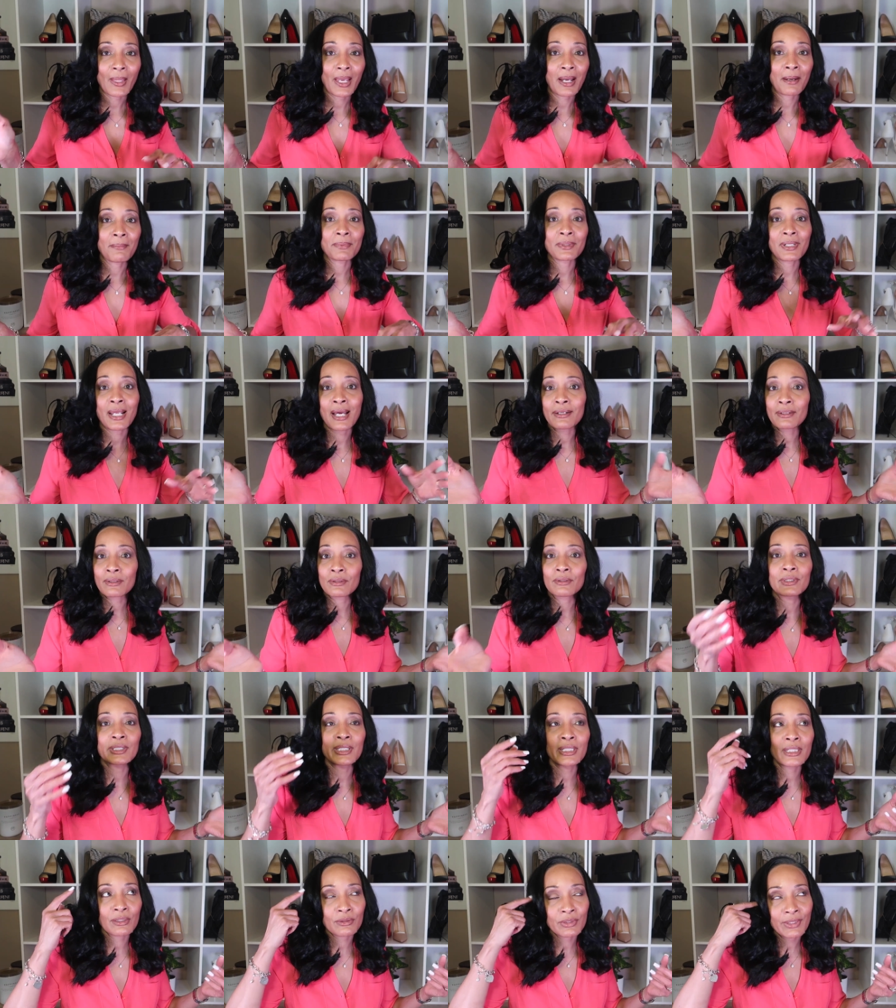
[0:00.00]

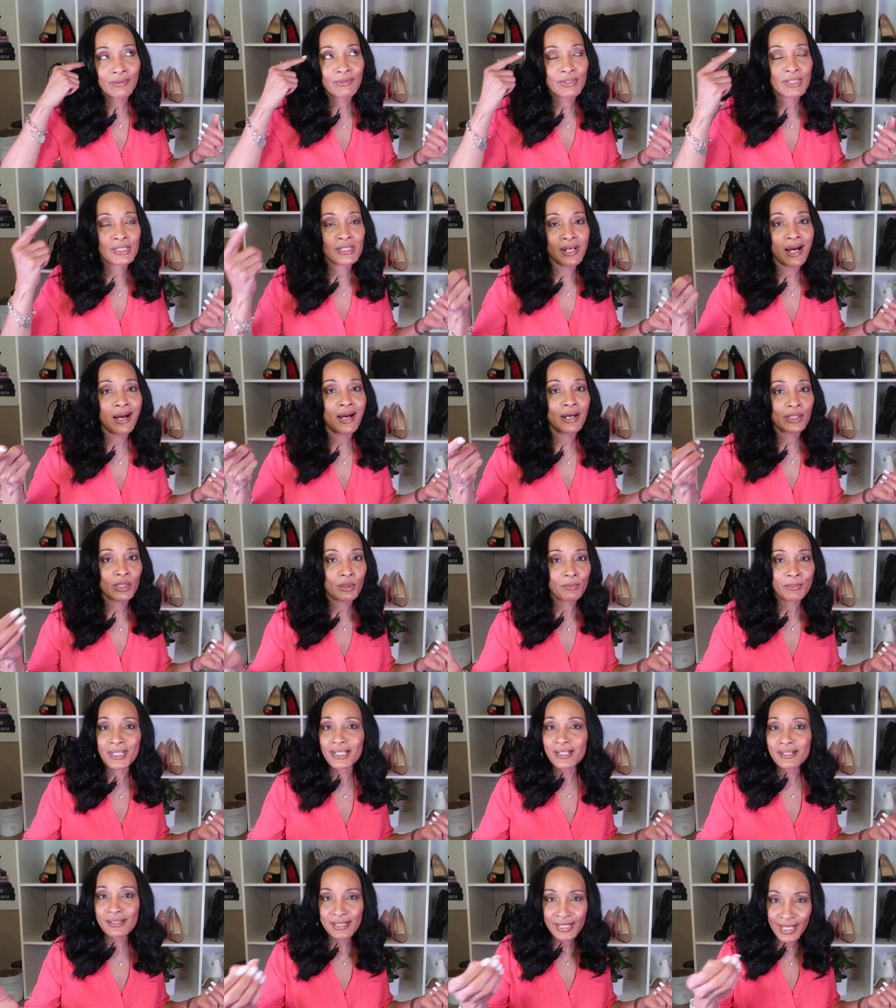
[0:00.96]
it don't even dawn on
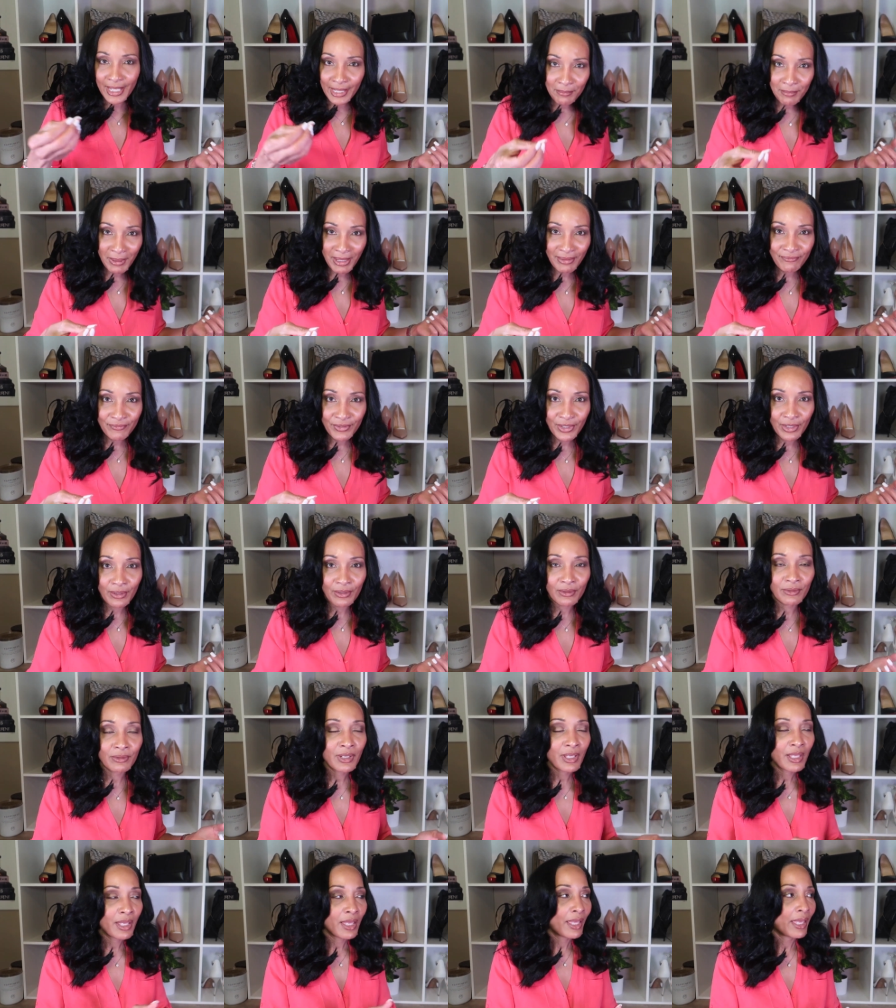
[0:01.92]
me to take my phone.